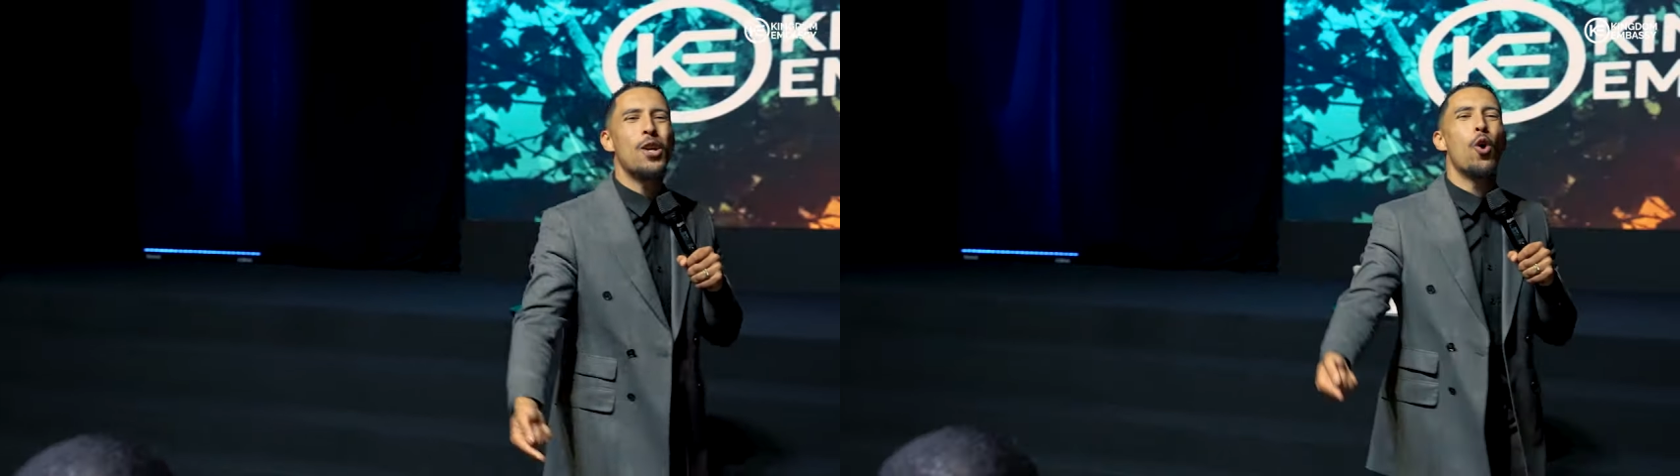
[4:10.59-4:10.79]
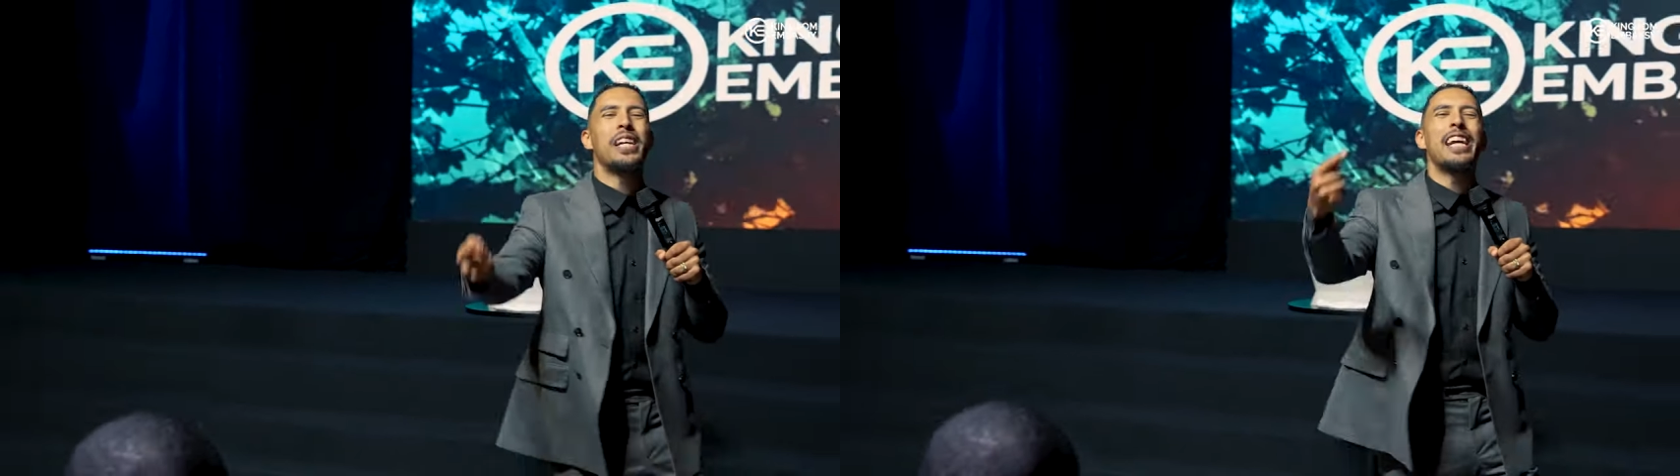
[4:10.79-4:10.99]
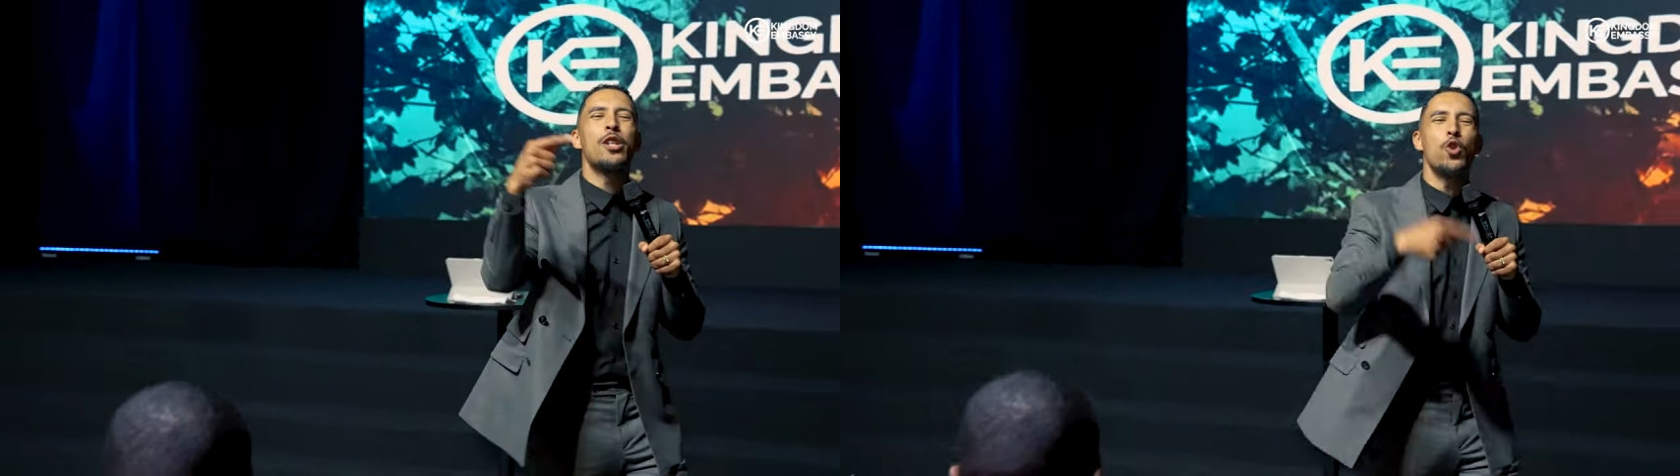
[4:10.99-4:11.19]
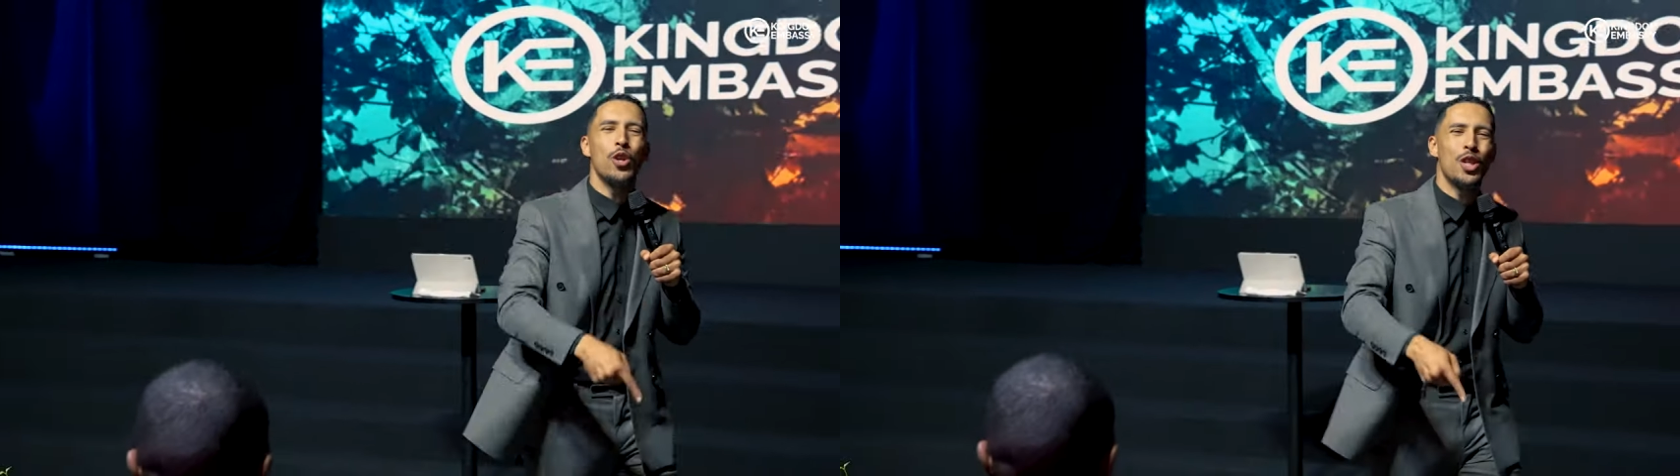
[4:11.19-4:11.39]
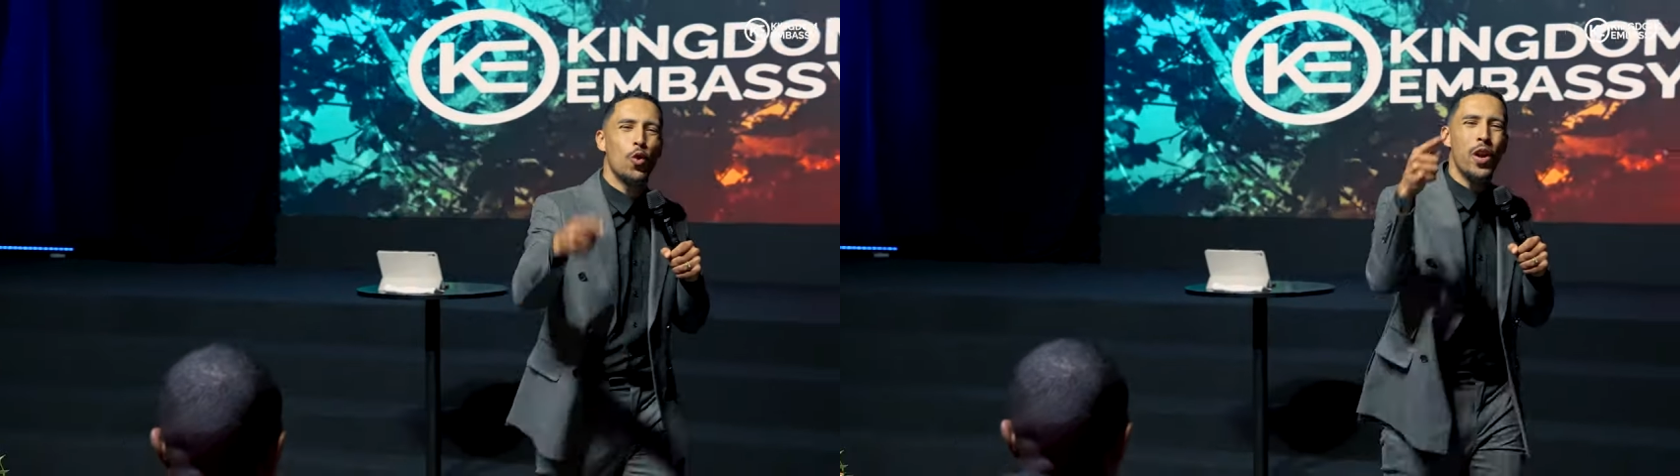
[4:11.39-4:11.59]
He already
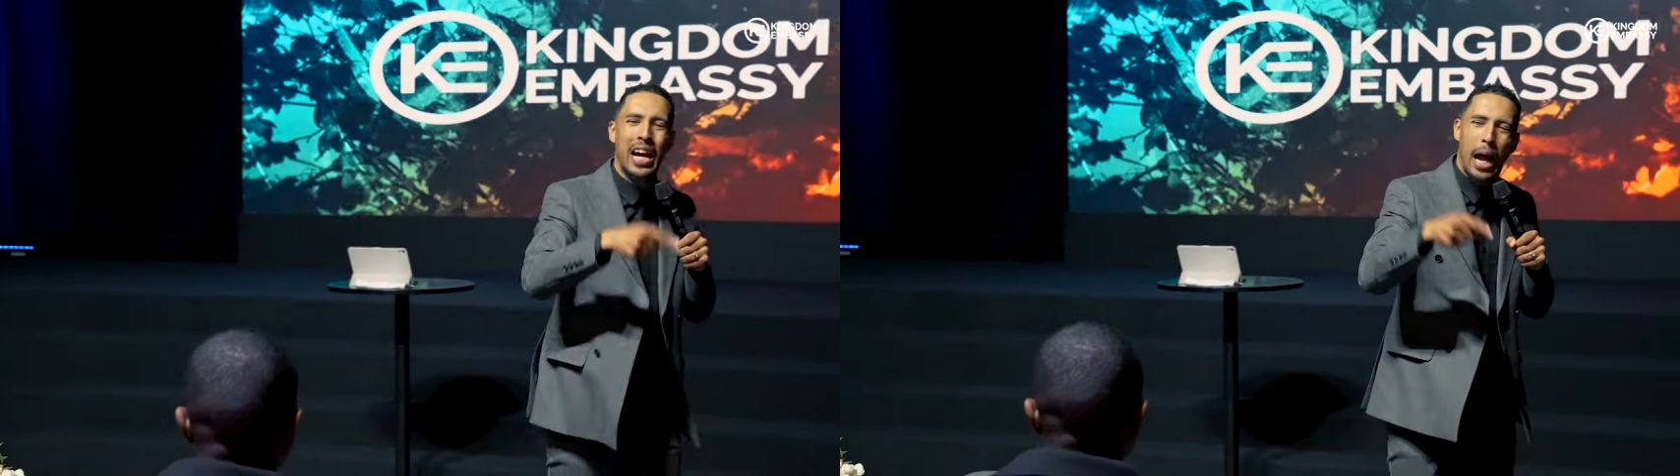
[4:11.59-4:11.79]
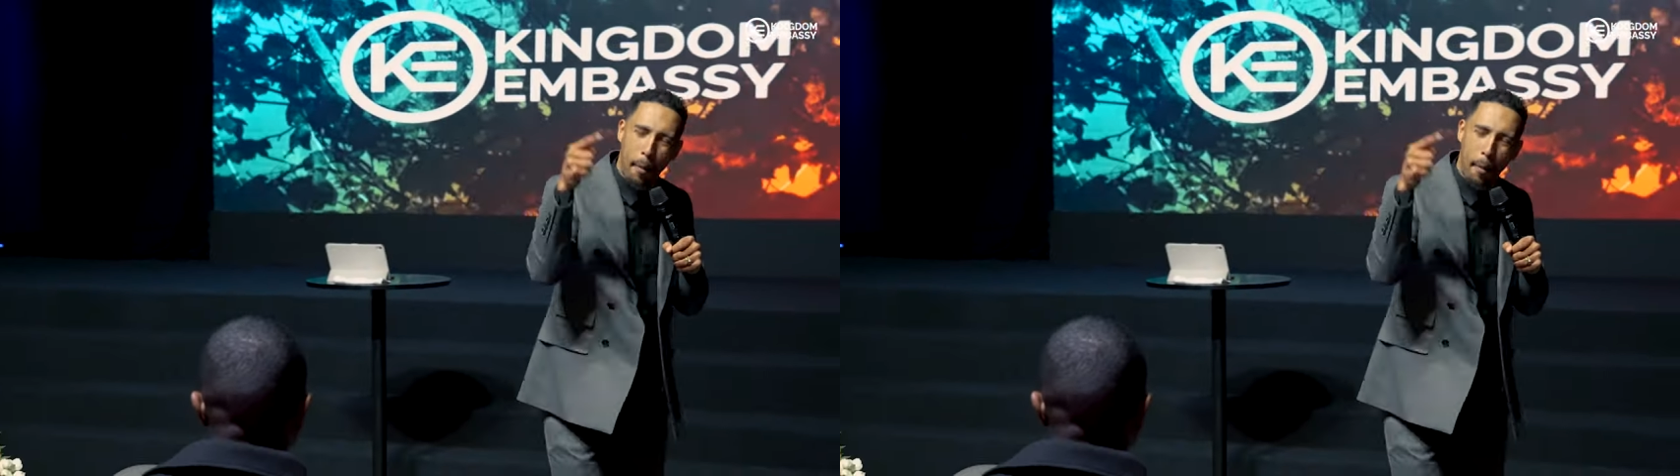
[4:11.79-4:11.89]
knows is going to